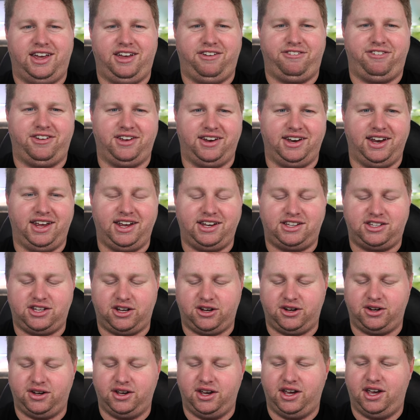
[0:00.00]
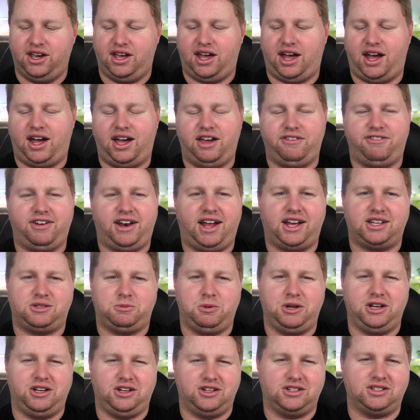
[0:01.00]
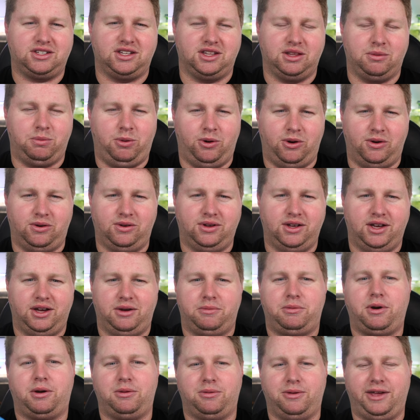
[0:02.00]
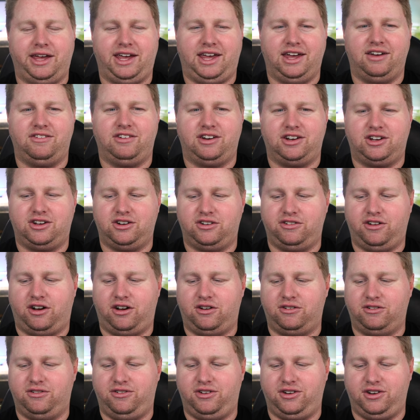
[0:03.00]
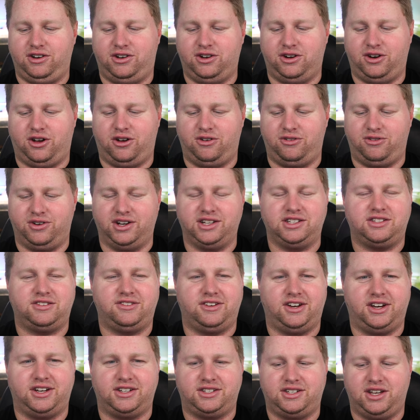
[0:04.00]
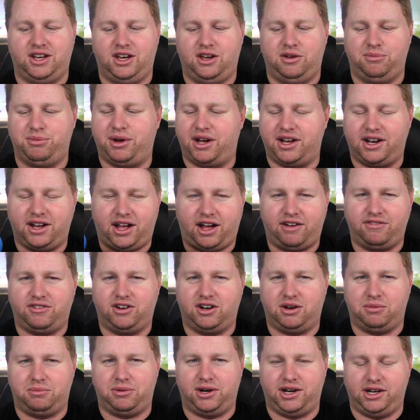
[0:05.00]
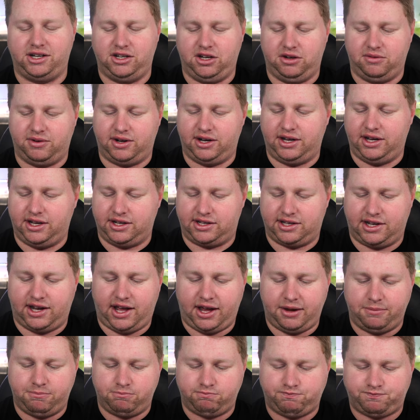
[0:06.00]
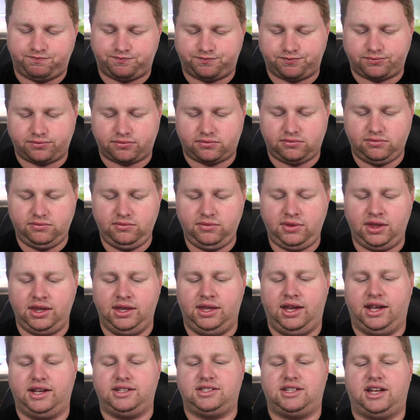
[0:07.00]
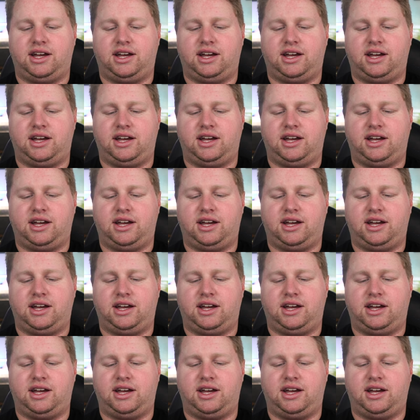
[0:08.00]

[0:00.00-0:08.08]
if you need to. Uh, if it has been used in the pool, probably give it a good old, good old rinse first, but I've got a brand new one here today. Next